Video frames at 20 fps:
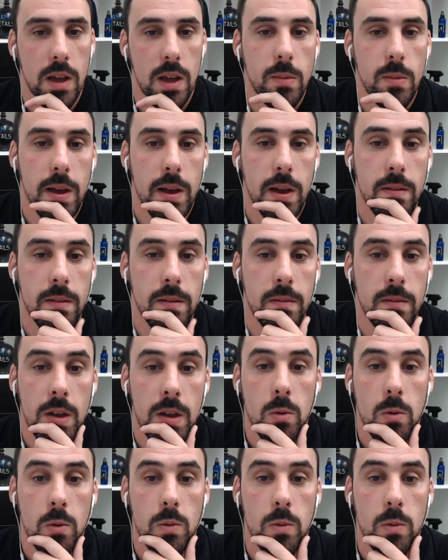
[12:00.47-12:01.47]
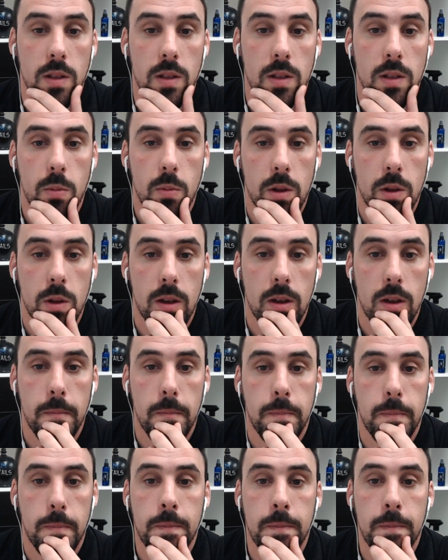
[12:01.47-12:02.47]
channel, my man. We really appreciate it.
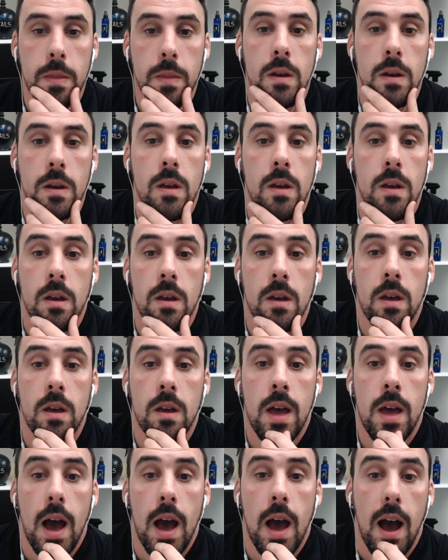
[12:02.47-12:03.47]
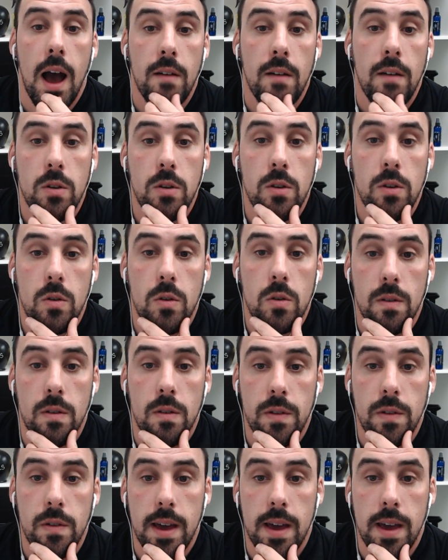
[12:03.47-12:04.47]
Have you used the
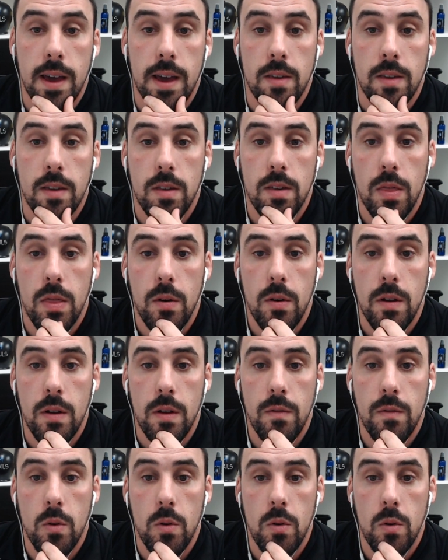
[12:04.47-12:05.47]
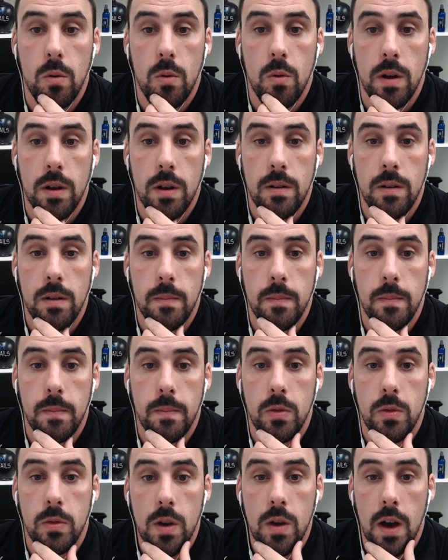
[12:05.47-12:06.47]
Flex 3401?
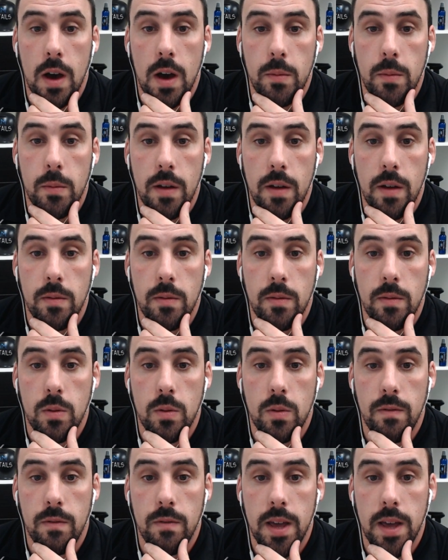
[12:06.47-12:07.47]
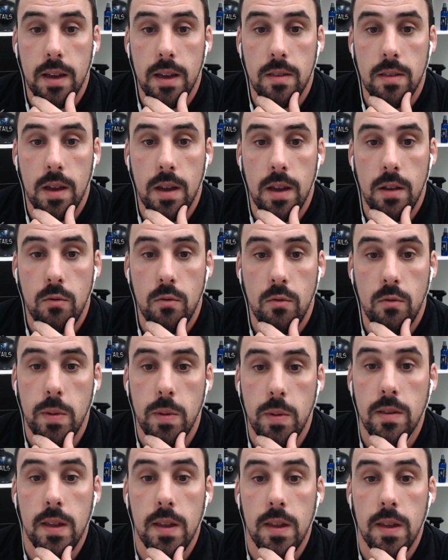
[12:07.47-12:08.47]
Do you have a preference between Flex and
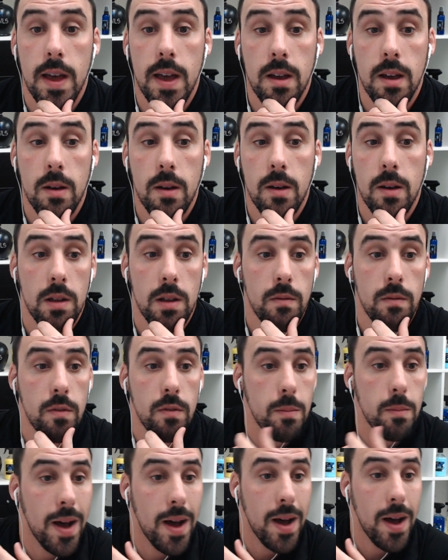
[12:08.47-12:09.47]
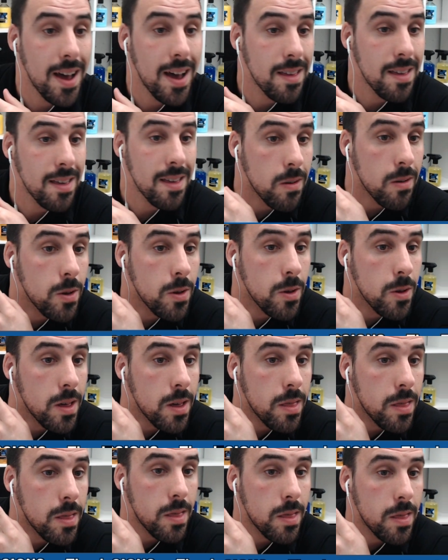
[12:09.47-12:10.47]
rupees? And that comes in from Isaac, which
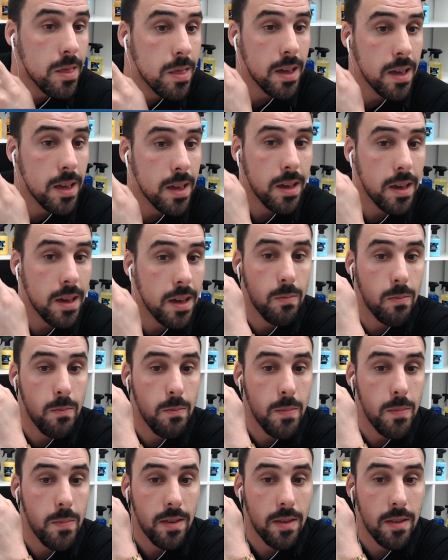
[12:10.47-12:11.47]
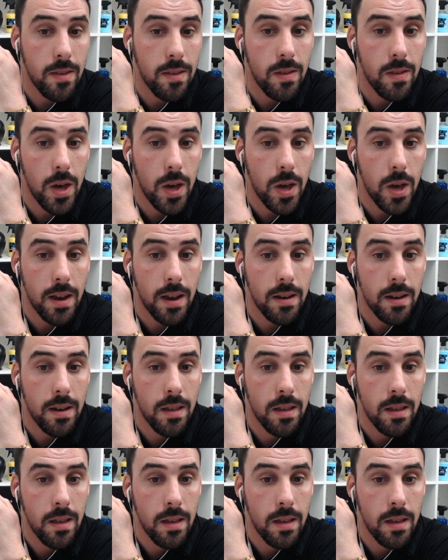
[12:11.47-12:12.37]
I think has missed the chat.